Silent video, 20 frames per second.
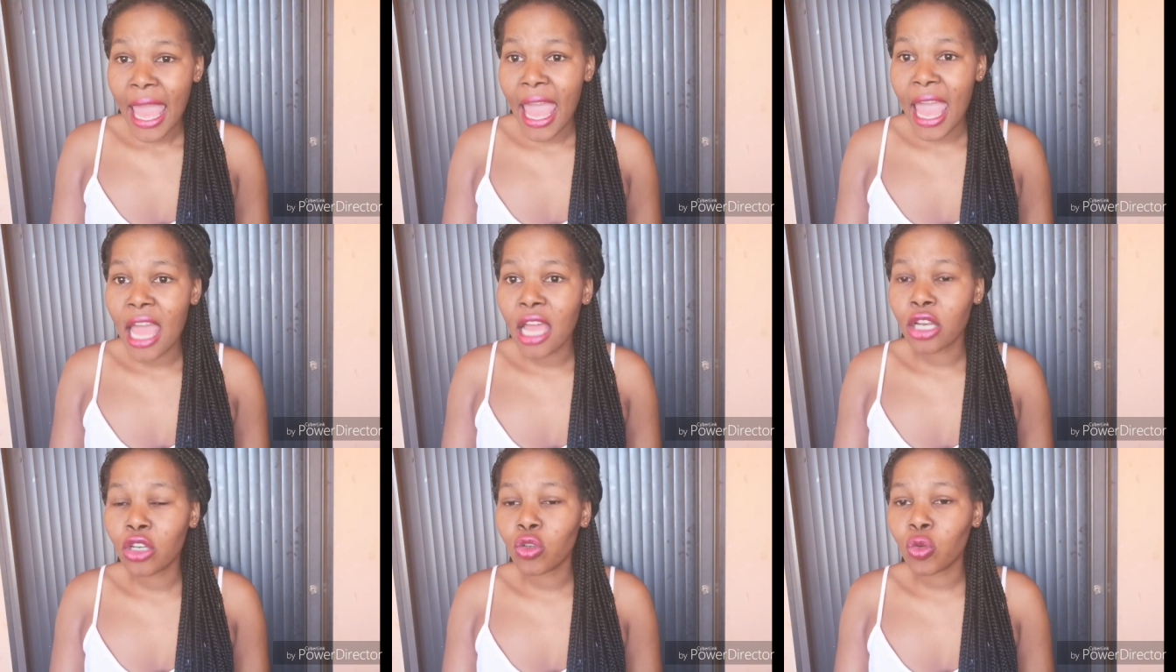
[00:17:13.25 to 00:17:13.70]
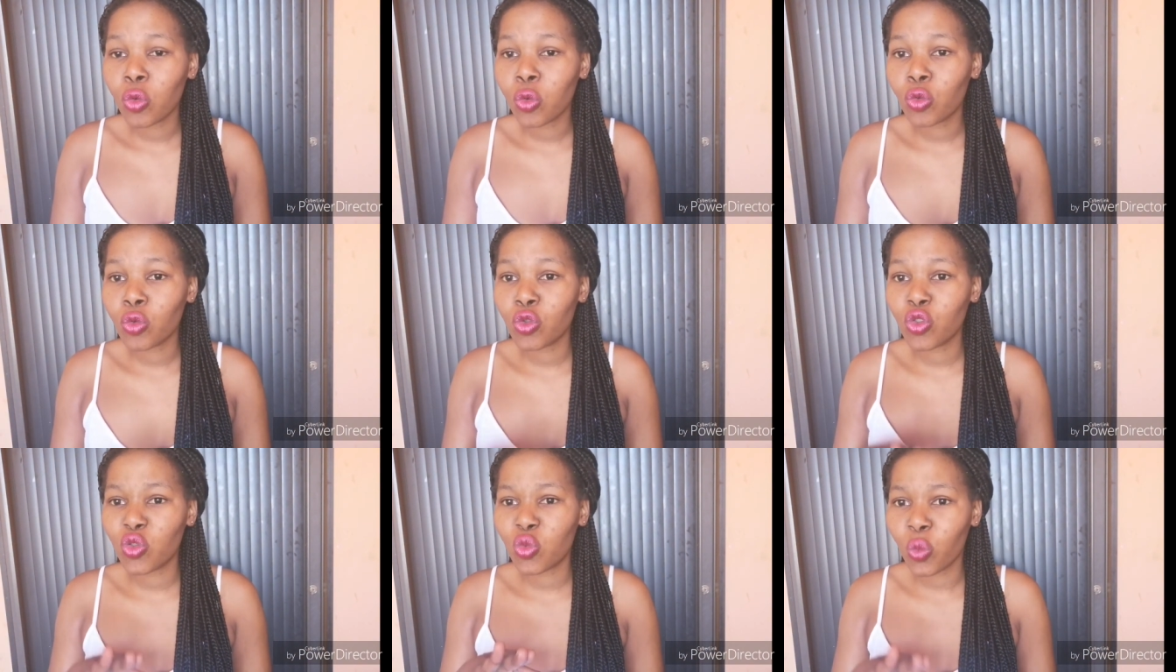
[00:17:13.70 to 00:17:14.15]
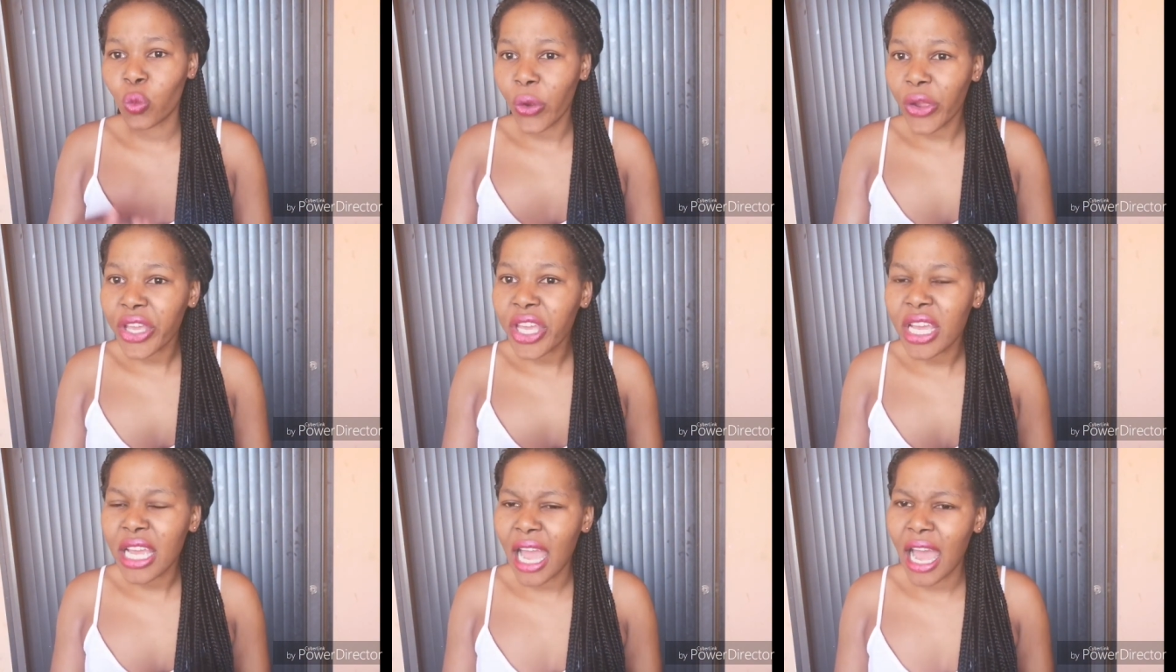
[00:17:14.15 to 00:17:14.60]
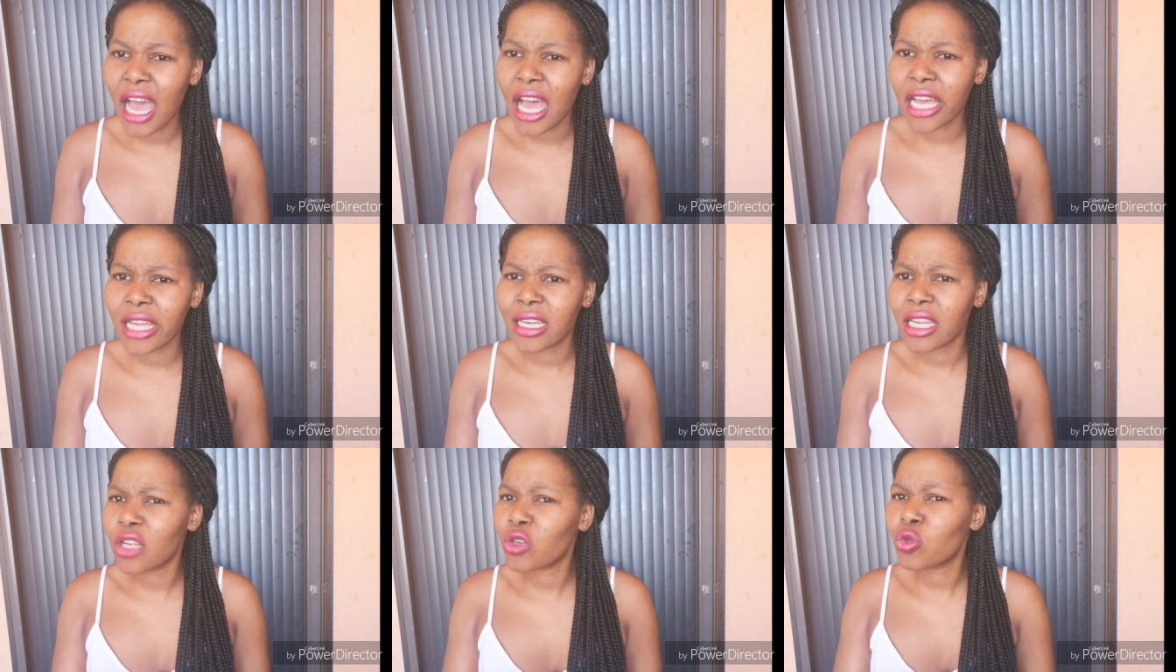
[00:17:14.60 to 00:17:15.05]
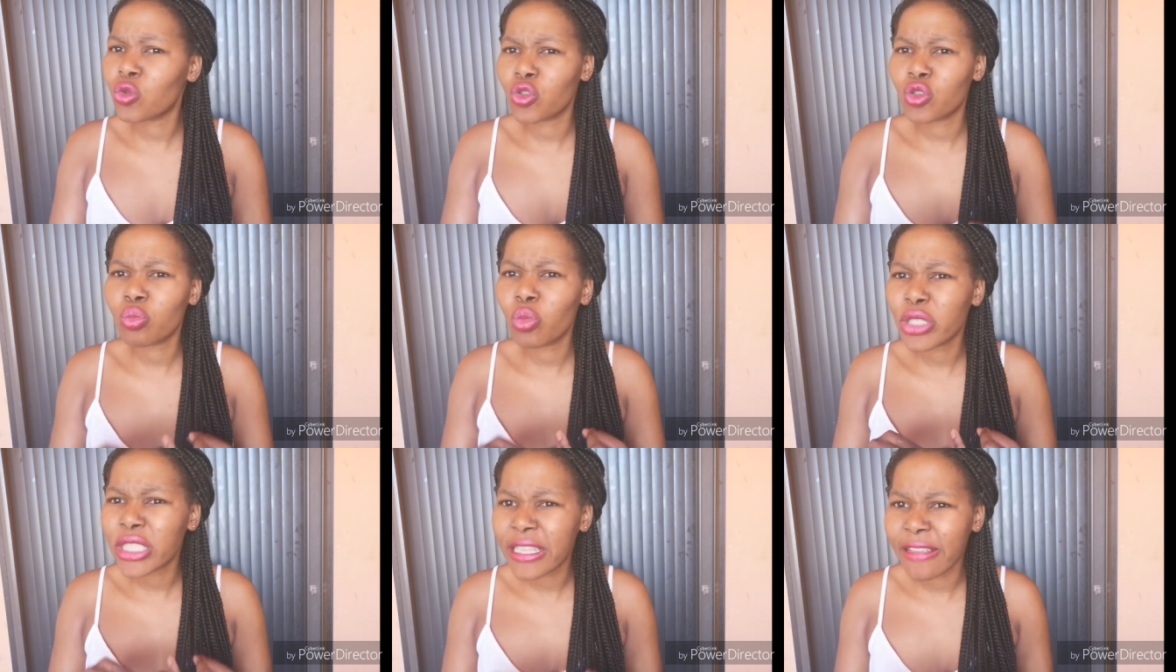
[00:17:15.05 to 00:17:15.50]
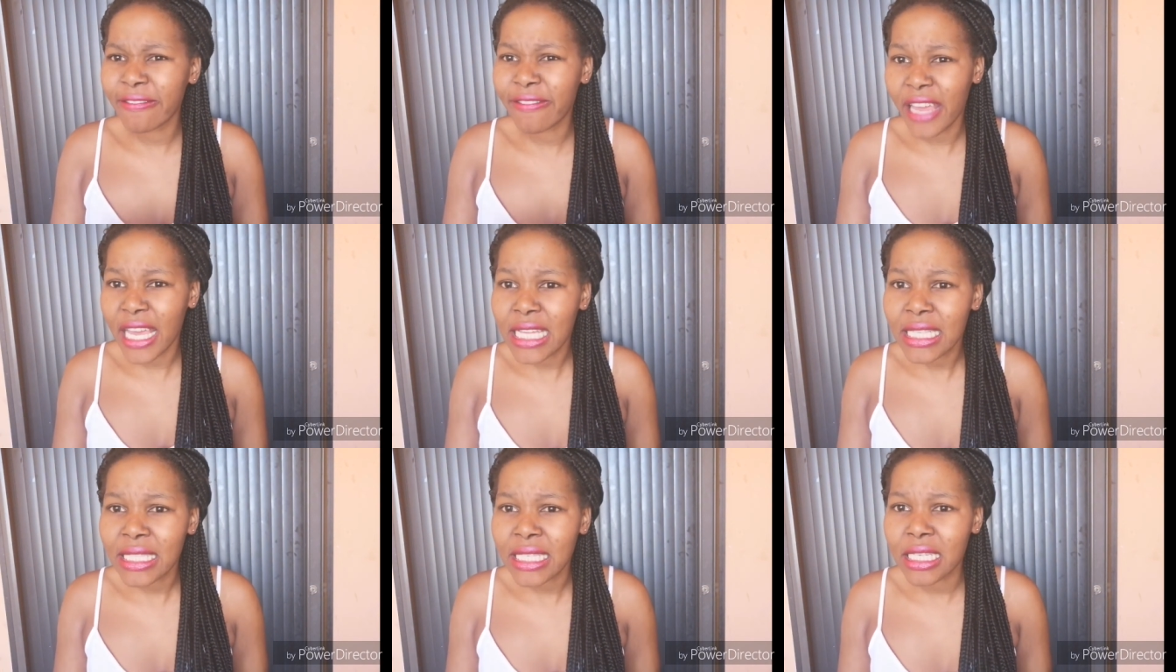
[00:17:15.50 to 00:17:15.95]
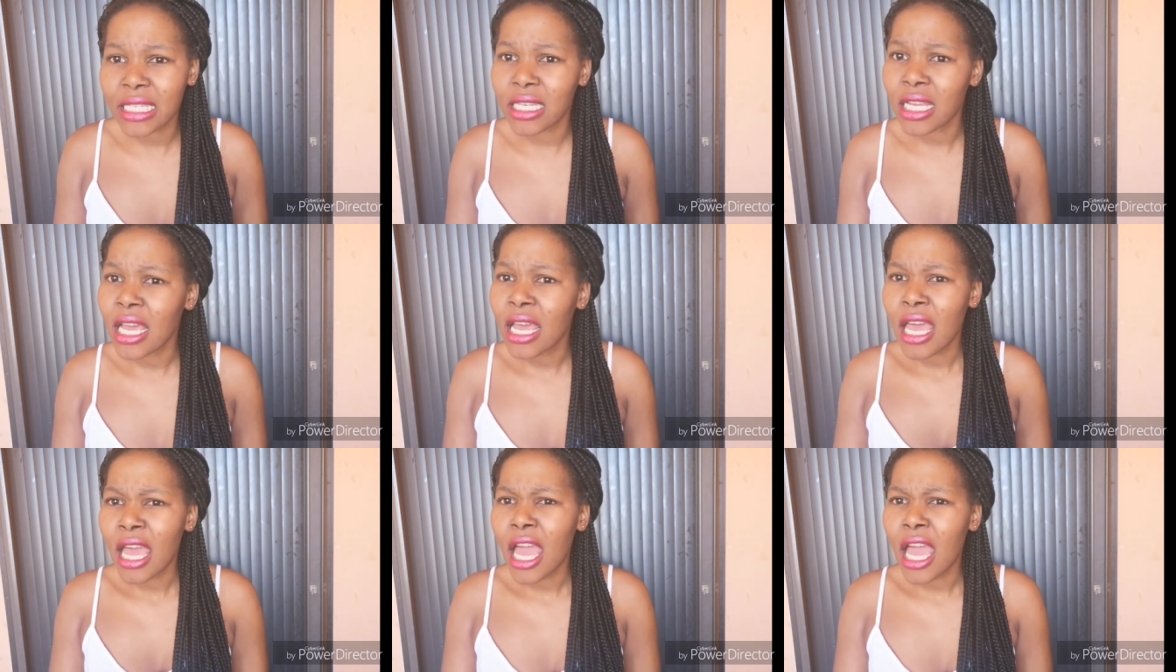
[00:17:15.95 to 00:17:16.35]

and who's working hard and who's motivated